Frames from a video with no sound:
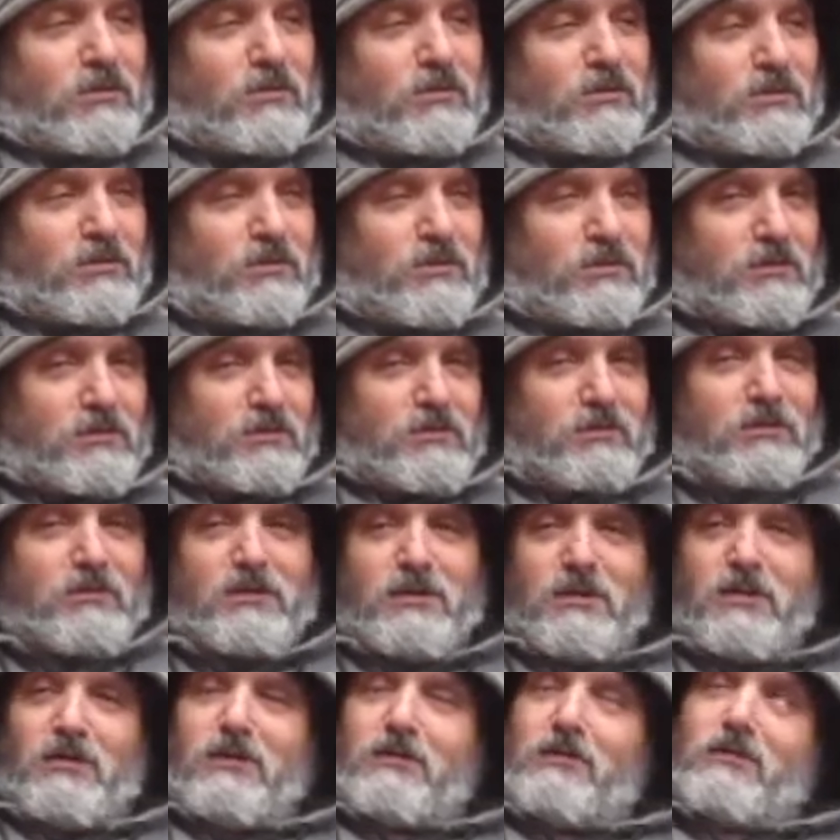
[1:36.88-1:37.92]

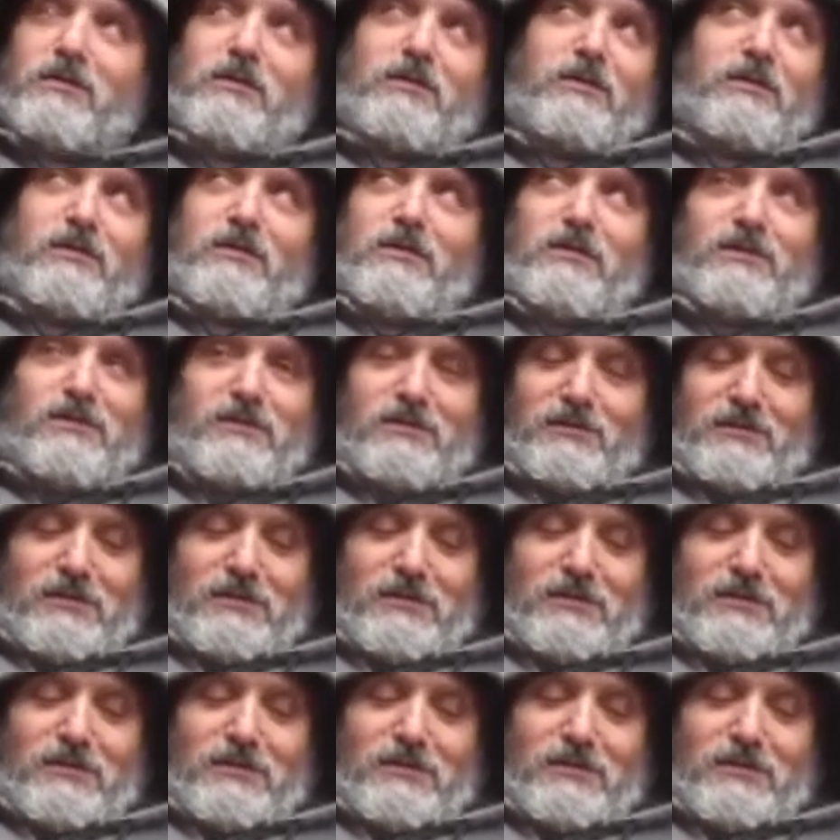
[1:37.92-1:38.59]
(silence)